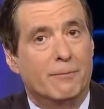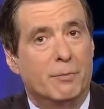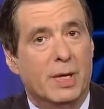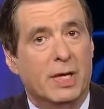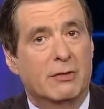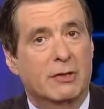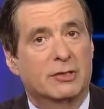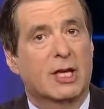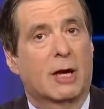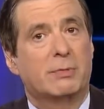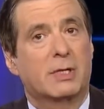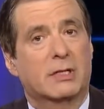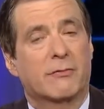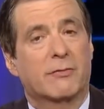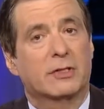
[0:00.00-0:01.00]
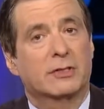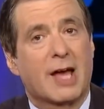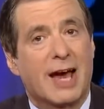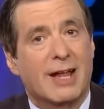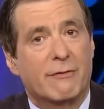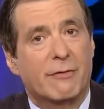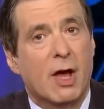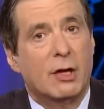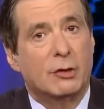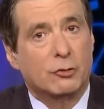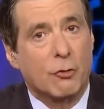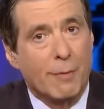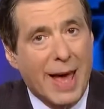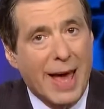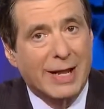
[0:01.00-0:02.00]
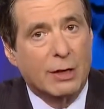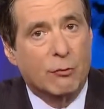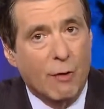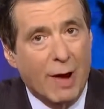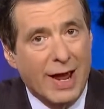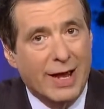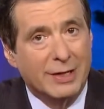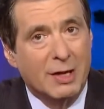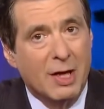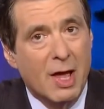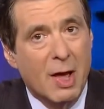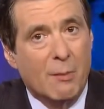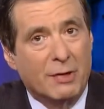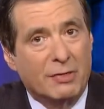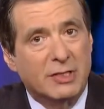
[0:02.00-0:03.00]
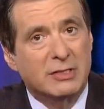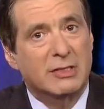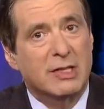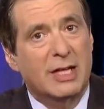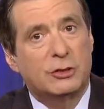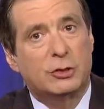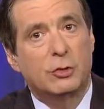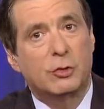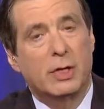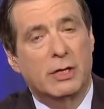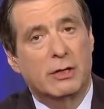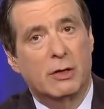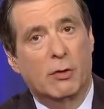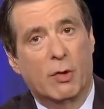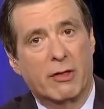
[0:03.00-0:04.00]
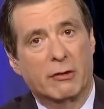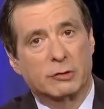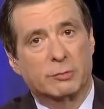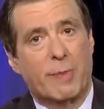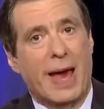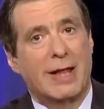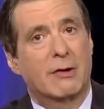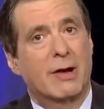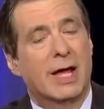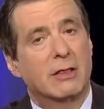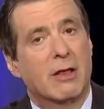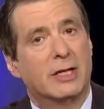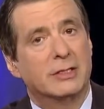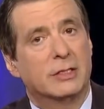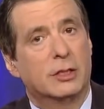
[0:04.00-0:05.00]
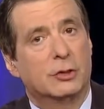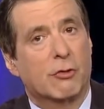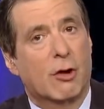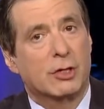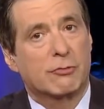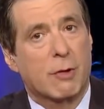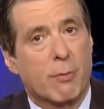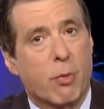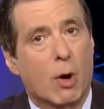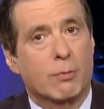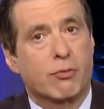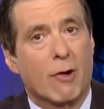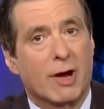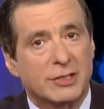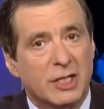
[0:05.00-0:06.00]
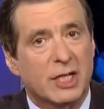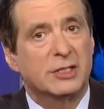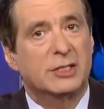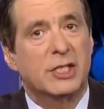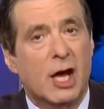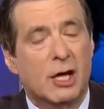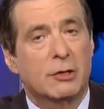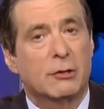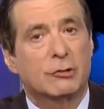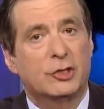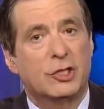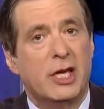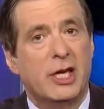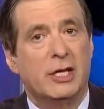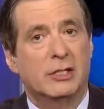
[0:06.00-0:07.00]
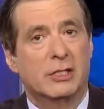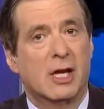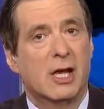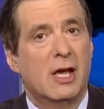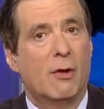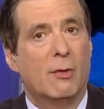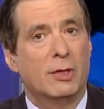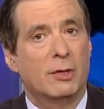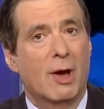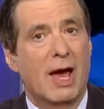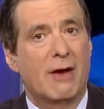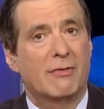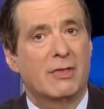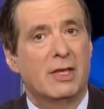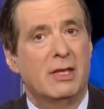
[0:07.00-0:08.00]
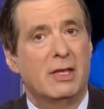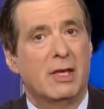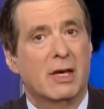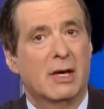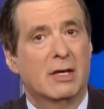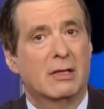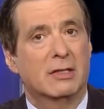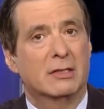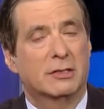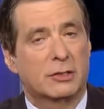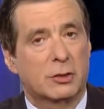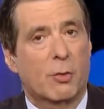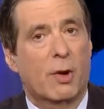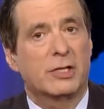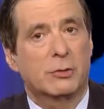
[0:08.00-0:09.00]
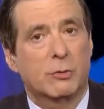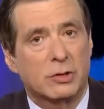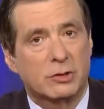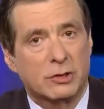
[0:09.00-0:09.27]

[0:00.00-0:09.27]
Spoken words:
being the subject of this kind of dramatic raid. But this led to one of those banner headlines in the Drudge Report: presidency under siege. When you have the situation with